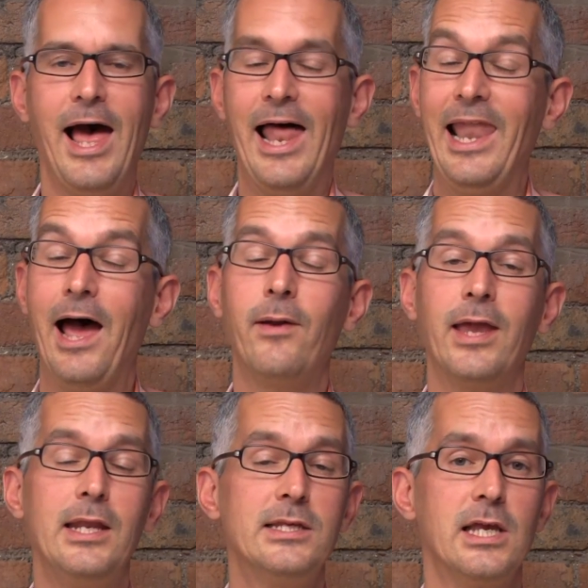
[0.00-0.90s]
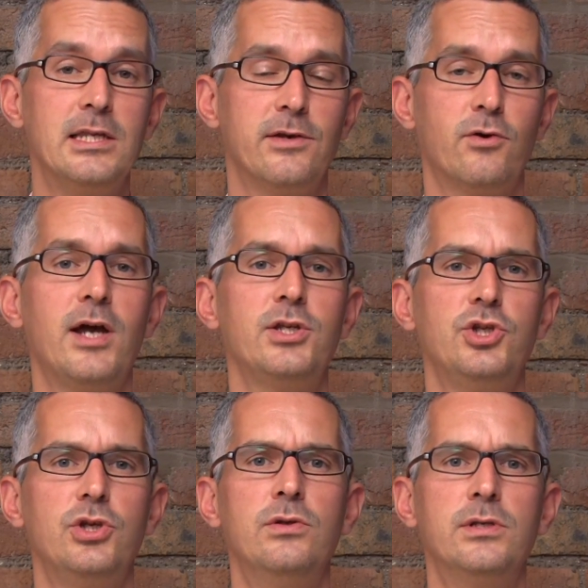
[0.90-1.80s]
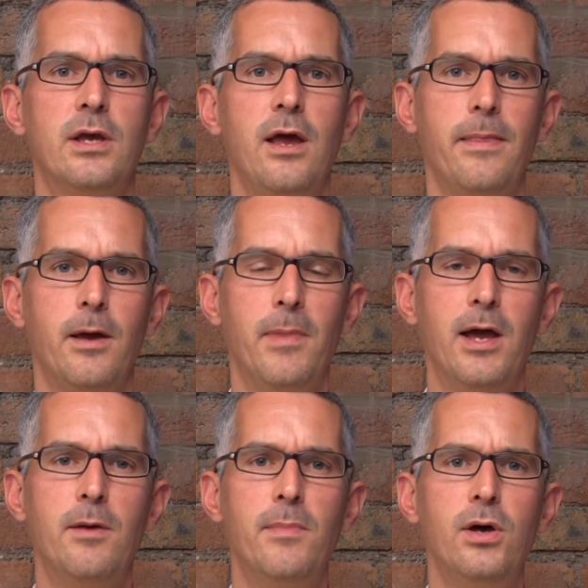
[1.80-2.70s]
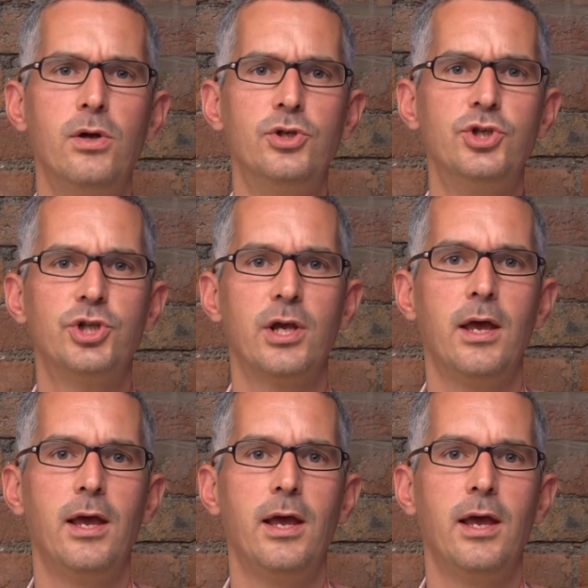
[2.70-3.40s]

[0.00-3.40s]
allowing any sense of gratitude that may emerge,